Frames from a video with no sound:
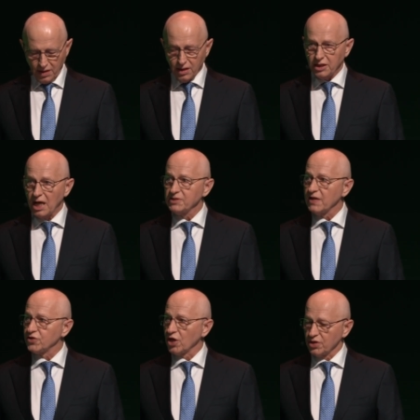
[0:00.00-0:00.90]
Times
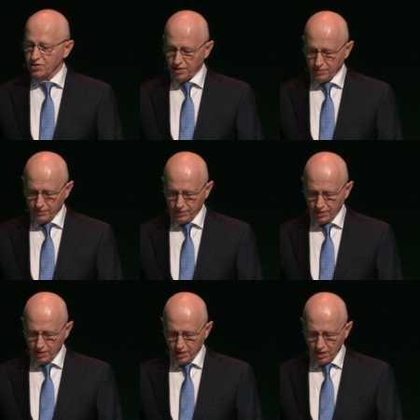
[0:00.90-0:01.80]
have changed.
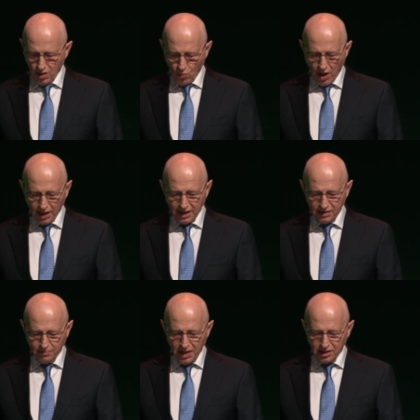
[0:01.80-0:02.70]
While
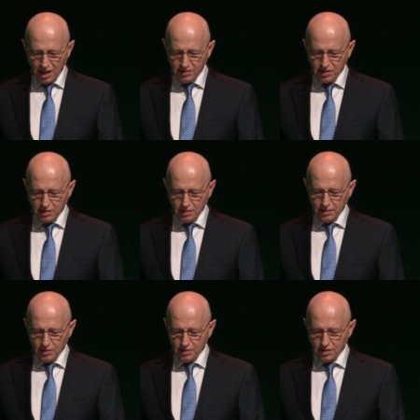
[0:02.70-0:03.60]
that may times
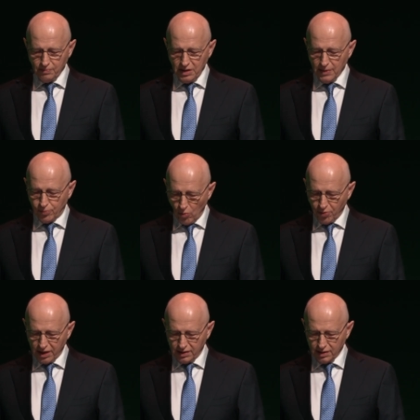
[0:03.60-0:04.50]
be
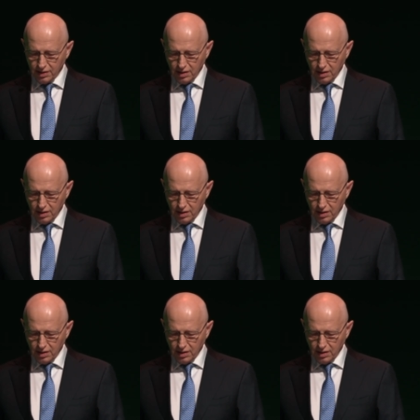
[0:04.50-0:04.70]
appropriate,